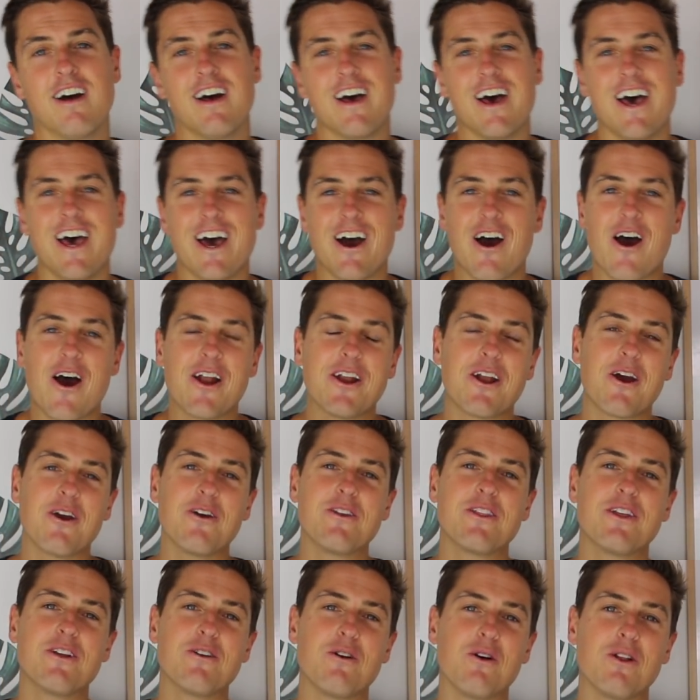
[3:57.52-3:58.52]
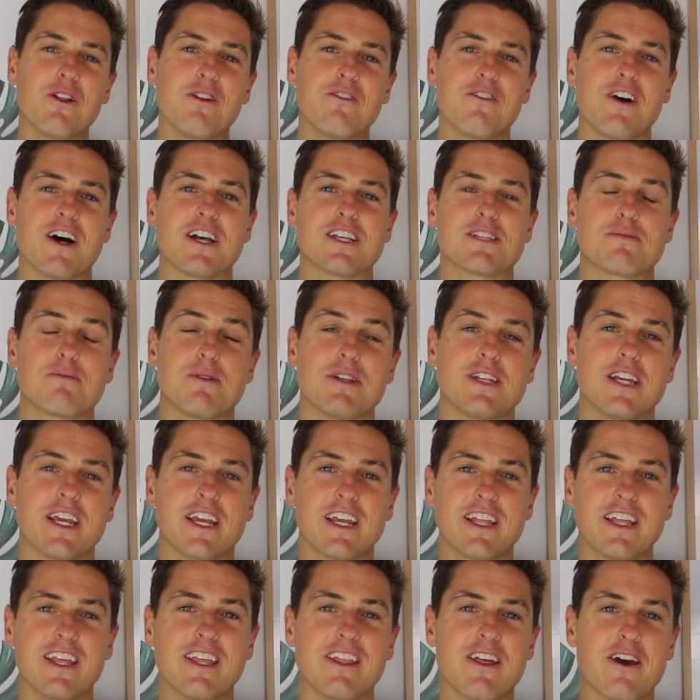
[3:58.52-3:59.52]
I know that all of us,
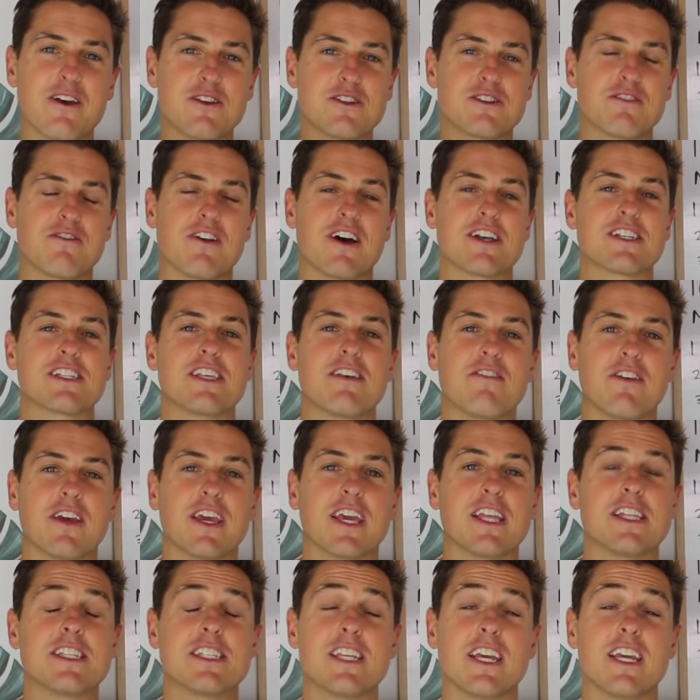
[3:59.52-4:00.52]
particularly those of us living in